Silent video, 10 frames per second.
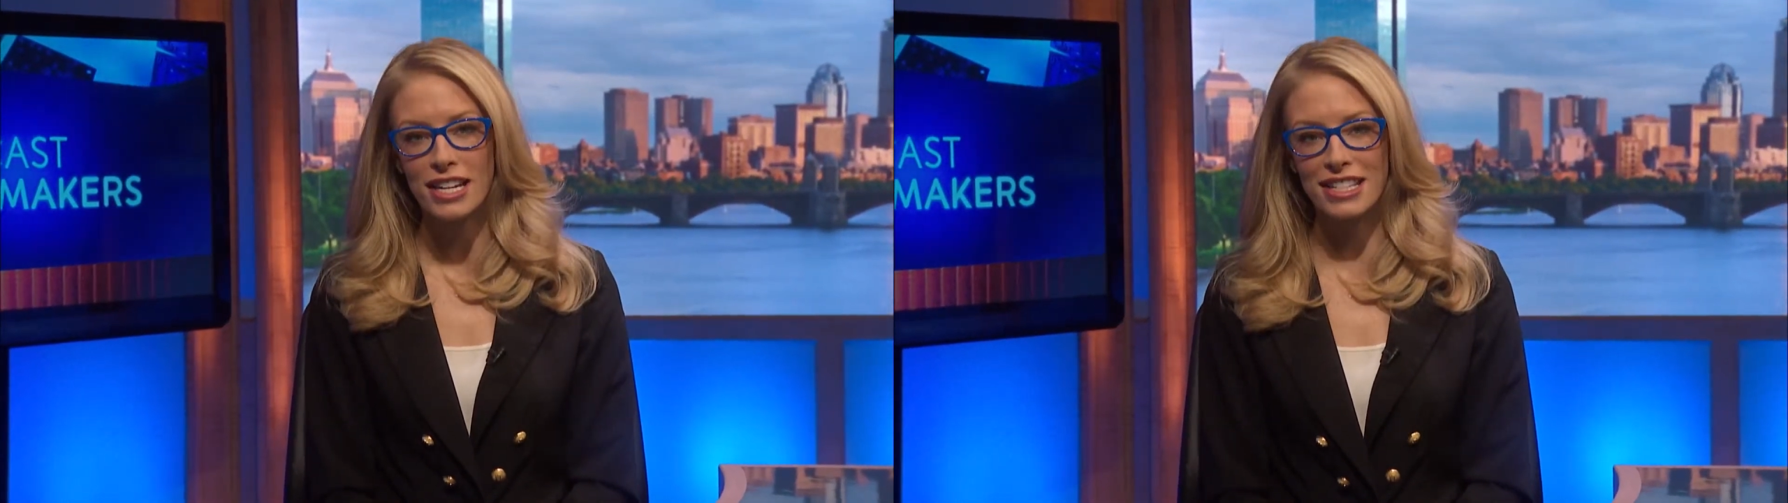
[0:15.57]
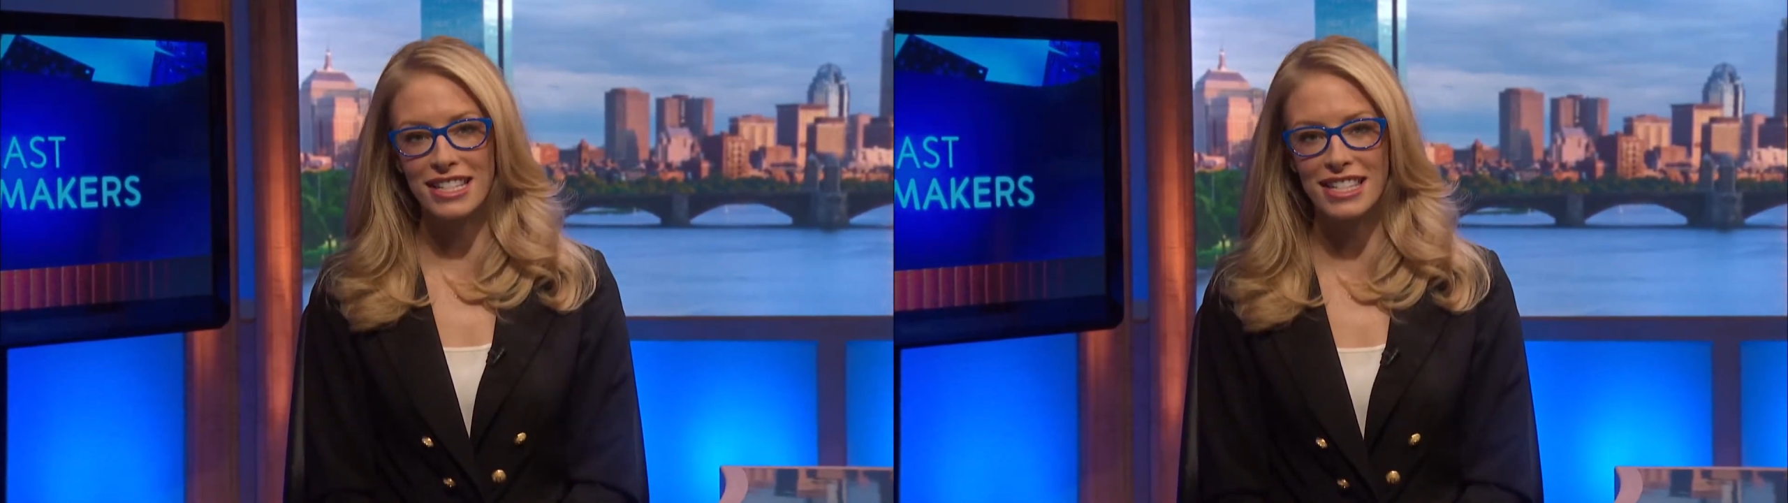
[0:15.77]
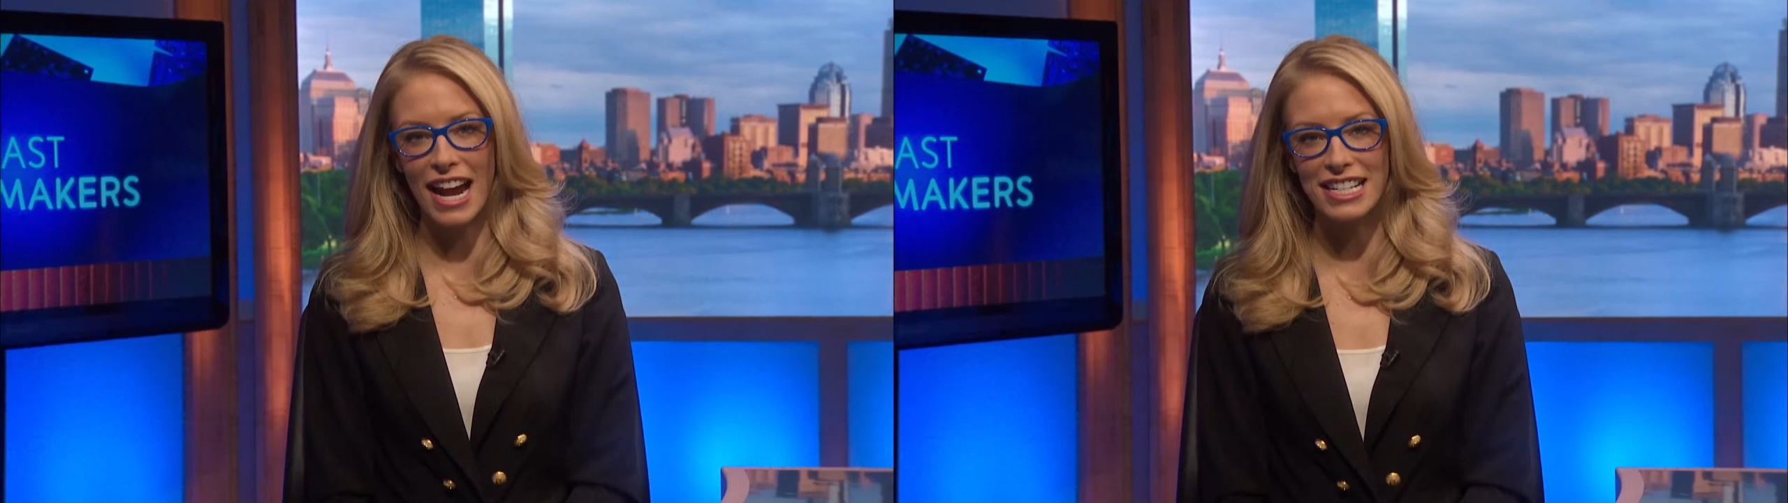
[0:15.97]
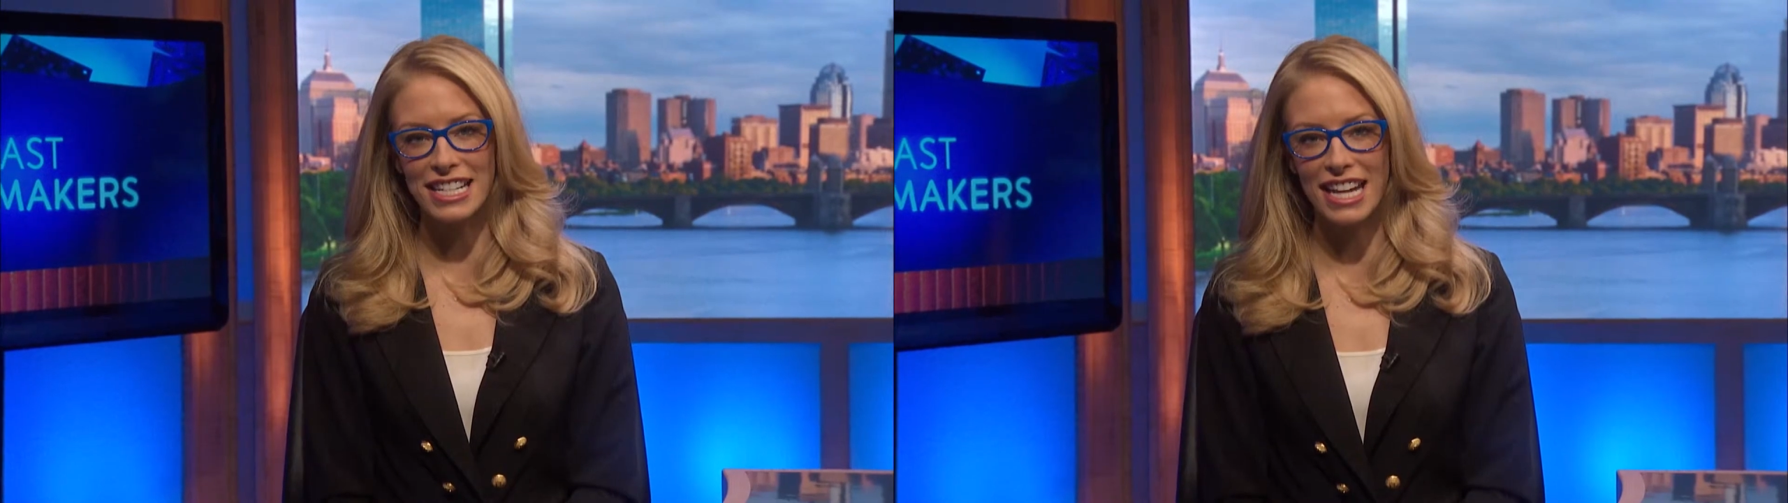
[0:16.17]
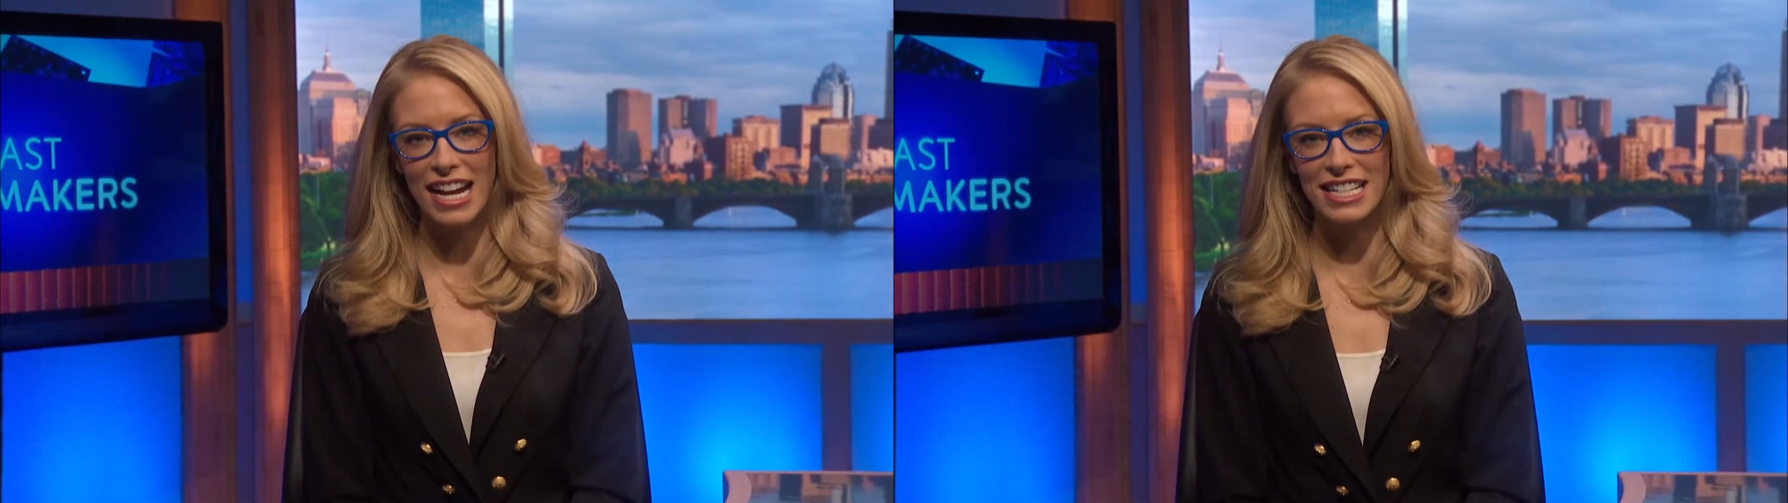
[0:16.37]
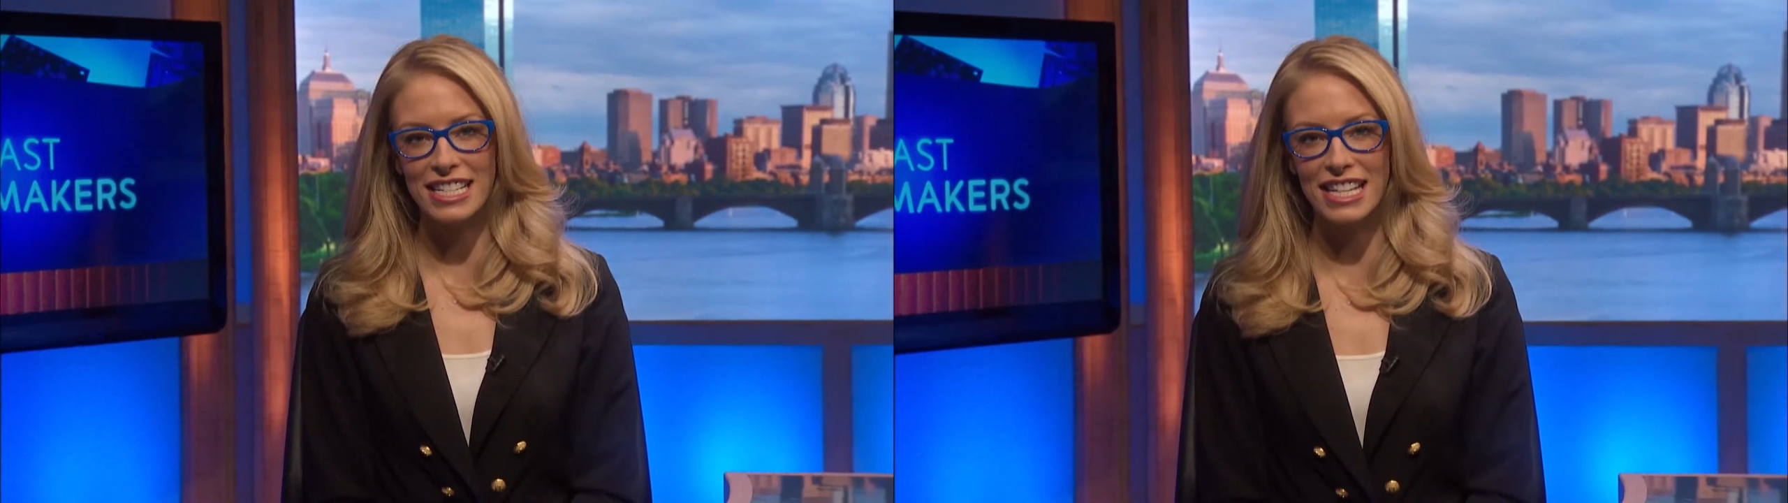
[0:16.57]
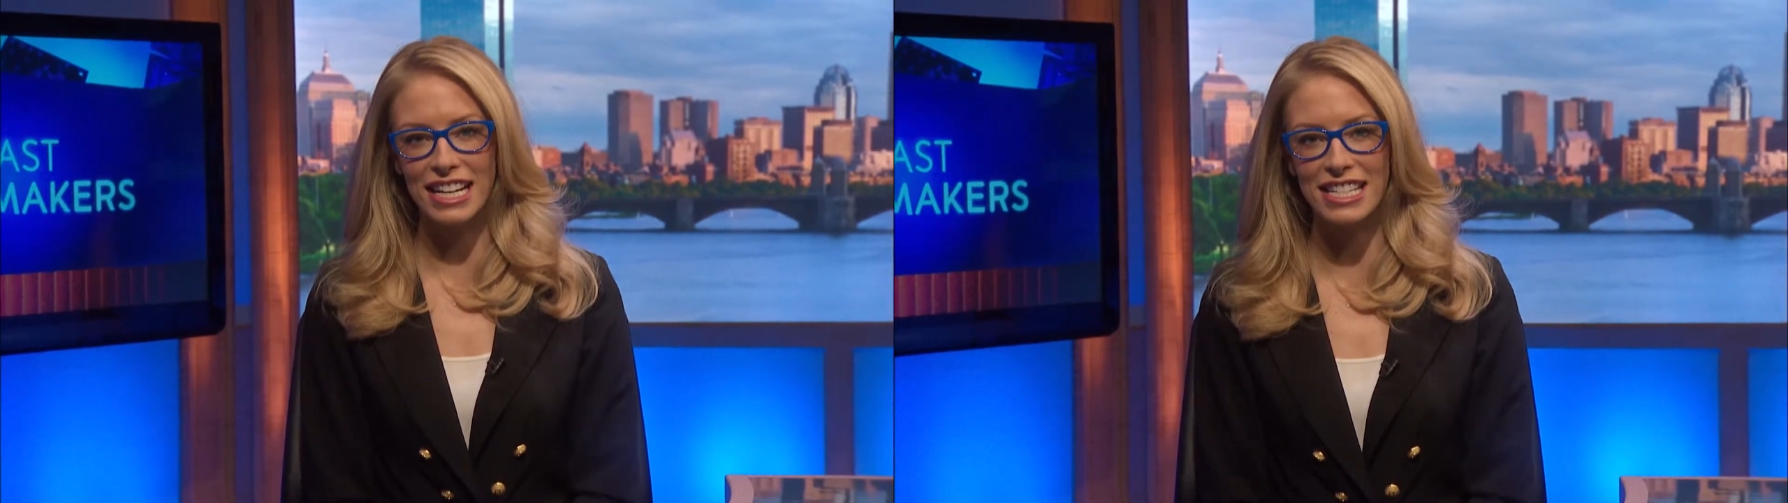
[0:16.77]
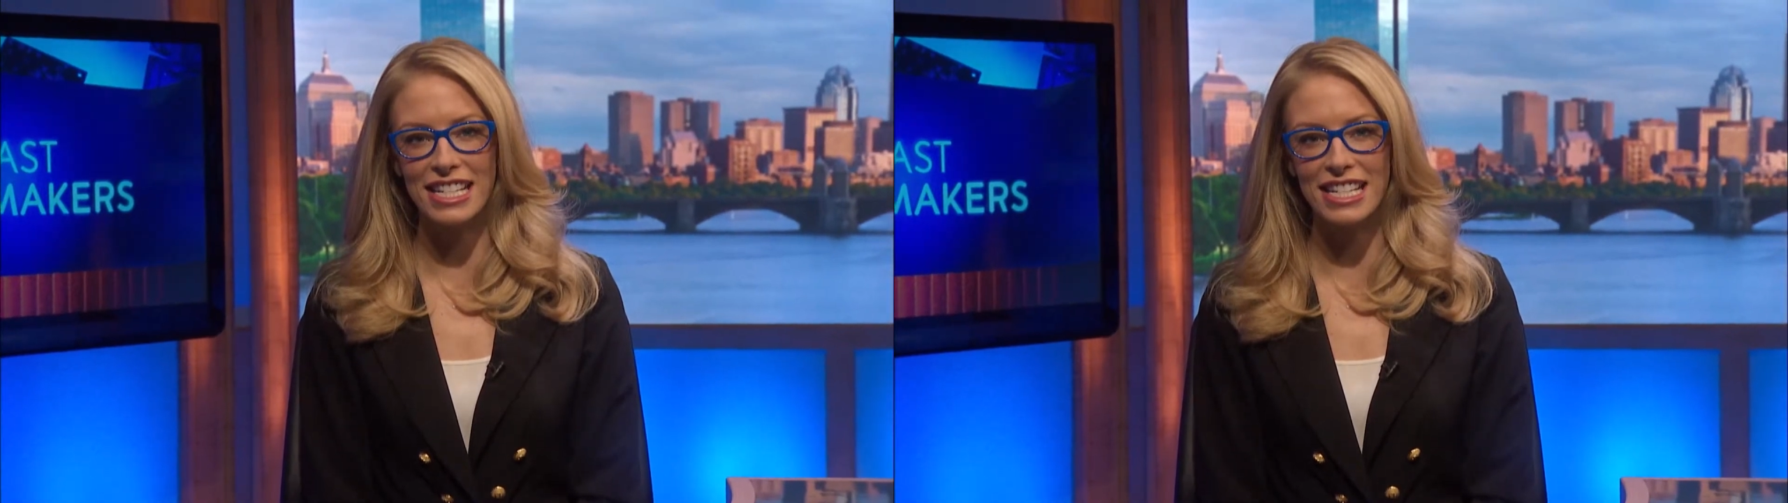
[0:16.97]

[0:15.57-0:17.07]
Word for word: Since nineteen ninety-six,